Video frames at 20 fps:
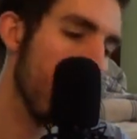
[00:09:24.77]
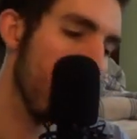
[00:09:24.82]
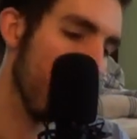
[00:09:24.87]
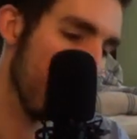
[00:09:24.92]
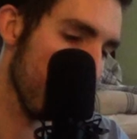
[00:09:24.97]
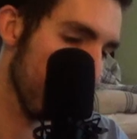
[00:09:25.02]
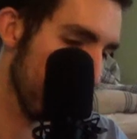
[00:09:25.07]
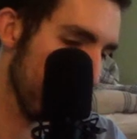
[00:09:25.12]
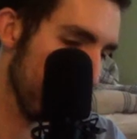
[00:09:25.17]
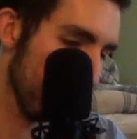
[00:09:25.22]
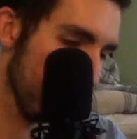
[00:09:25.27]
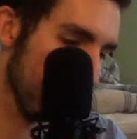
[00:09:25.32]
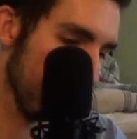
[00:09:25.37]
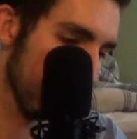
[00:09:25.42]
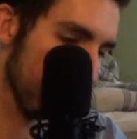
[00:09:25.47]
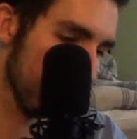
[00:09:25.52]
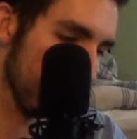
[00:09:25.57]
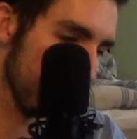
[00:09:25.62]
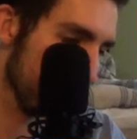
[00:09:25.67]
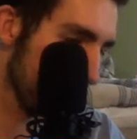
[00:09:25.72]
or
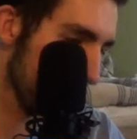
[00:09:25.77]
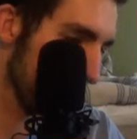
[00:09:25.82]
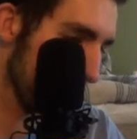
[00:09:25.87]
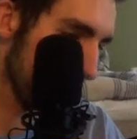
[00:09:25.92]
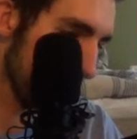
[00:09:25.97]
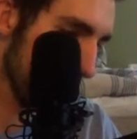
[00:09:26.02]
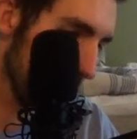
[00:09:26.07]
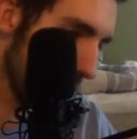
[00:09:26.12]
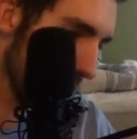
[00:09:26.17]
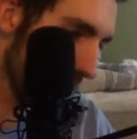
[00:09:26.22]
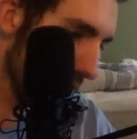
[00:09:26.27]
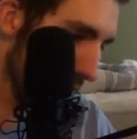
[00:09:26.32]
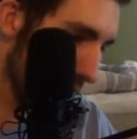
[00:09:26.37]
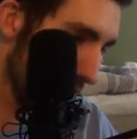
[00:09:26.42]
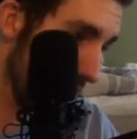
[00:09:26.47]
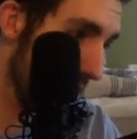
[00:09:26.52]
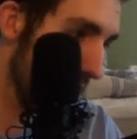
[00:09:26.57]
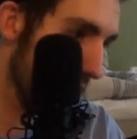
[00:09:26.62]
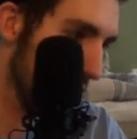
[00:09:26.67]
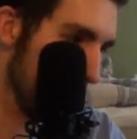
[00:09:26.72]
you're
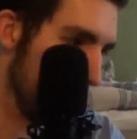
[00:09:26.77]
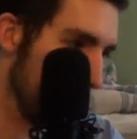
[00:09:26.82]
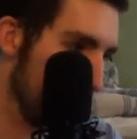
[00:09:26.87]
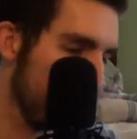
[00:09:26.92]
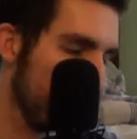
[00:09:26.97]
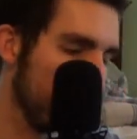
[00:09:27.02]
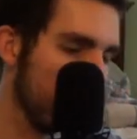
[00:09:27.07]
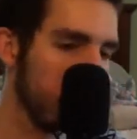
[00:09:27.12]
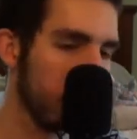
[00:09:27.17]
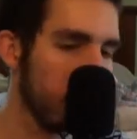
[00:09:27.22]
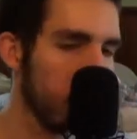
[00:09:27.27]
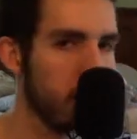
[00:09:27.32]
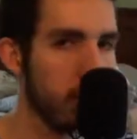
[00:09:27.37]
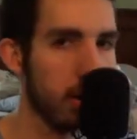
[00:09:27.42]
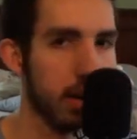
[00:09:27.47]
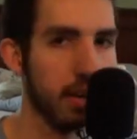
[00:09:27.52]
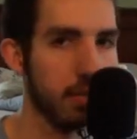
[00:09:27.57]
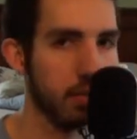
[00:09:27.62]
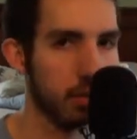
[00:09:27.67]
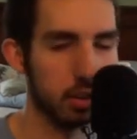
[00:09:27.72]
daydreaming or
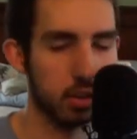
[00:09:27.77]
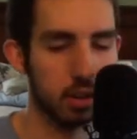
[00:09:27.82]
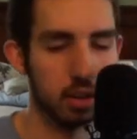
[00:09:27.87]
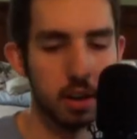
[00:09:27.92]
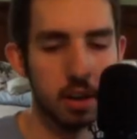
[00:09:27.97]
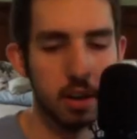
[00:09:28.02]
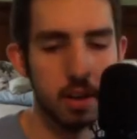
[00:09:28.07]
whatever,